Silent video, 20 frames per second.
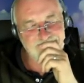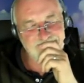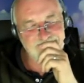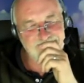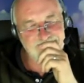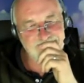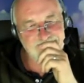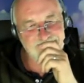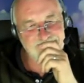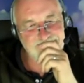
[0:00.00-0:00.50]

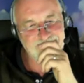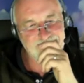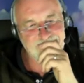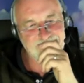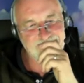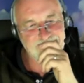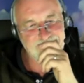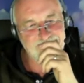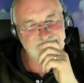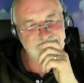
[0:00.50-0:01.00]

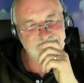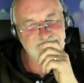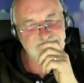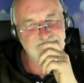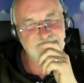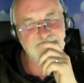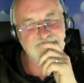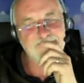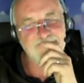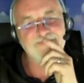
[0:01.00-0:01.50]

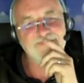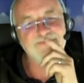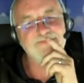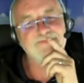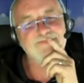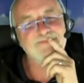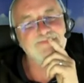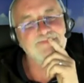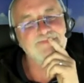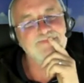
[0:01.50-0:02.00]

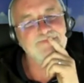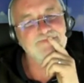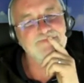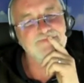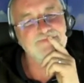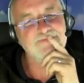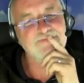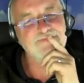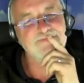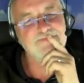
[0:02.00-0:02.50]

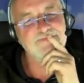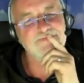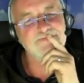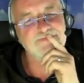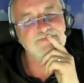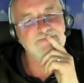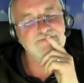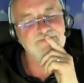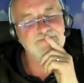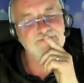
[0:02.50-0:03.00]

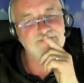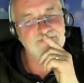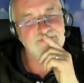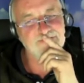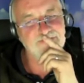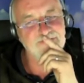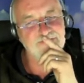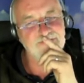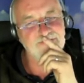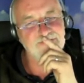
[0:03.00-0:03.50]

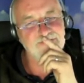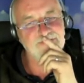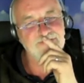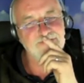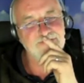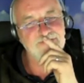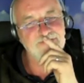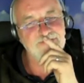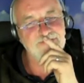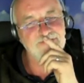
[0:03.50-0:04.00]

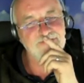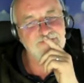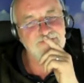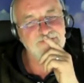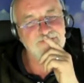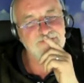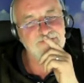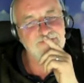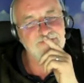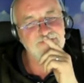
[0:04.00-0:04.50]

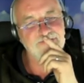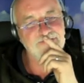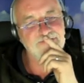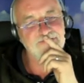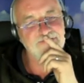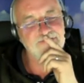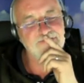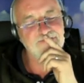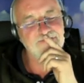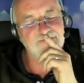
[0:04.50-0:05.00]

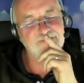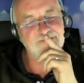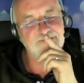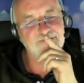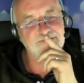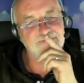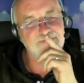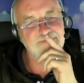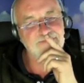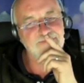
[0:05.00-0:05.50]

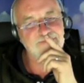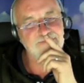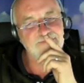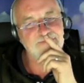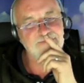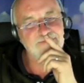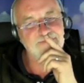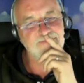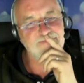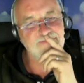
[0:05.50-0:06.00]

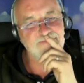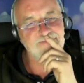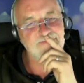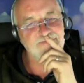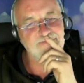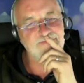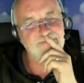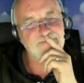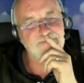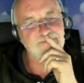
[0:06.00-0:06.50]

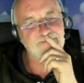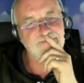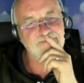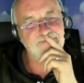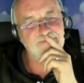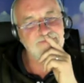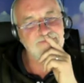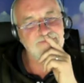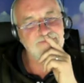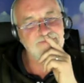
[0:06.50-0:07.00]

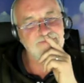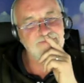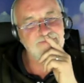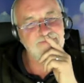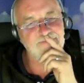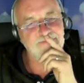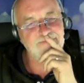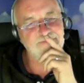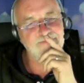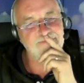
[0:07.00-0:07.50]

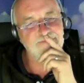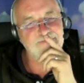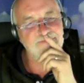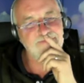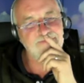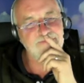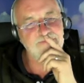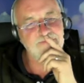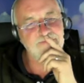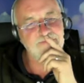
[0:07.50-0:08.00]
No words are spoken by the person on screen.